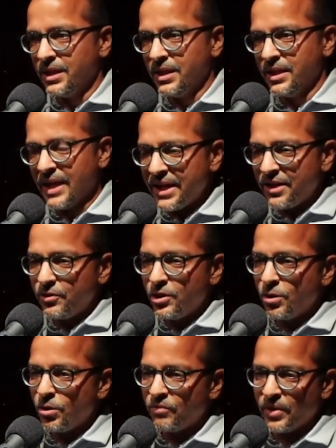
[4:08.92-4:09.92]
And I don't
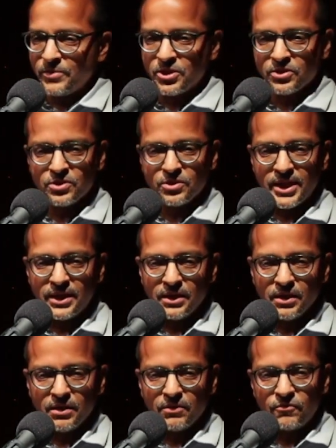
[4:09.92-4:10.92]
know if I'm just trying
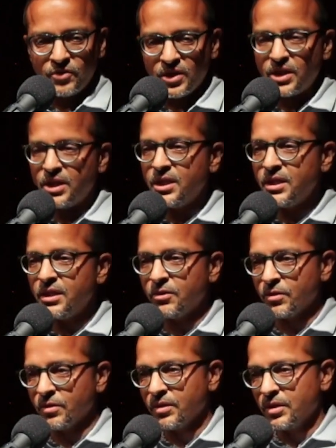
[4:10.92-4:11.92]
to fit in
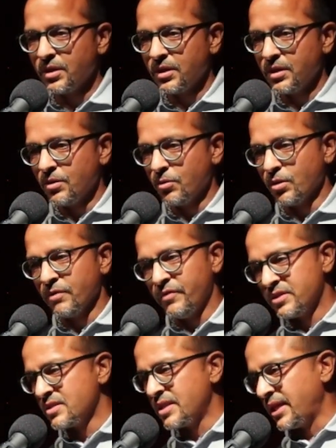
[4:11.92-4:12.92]
or if
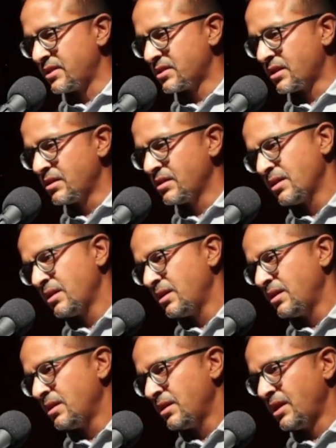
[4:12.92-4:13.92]
it's that
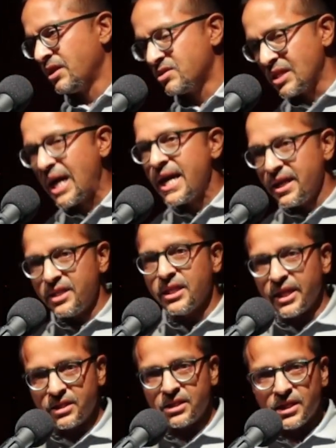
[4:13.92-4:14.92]
anxiety
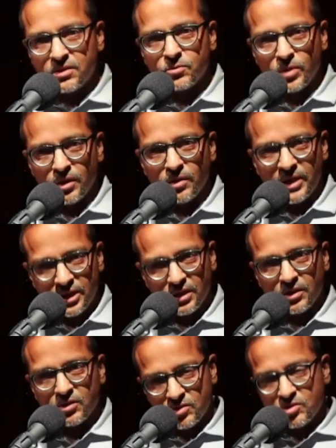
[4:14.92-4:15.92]
I get when
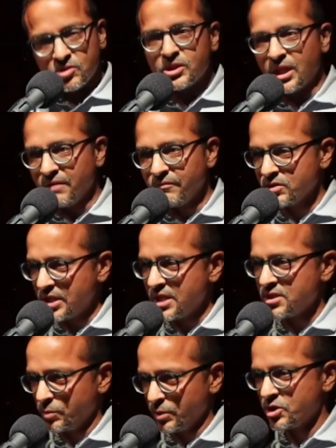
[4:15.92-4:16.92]
making
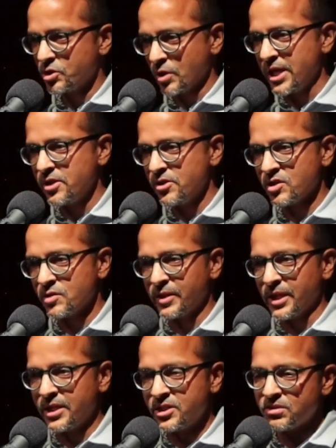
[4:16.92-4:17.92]
conversation with strangers, but
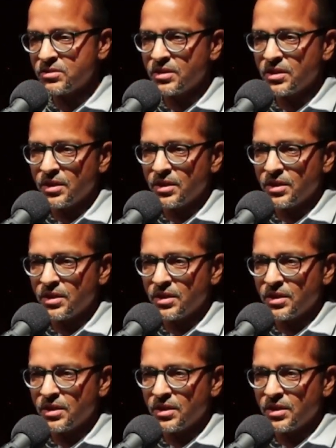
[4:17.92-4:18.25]
I just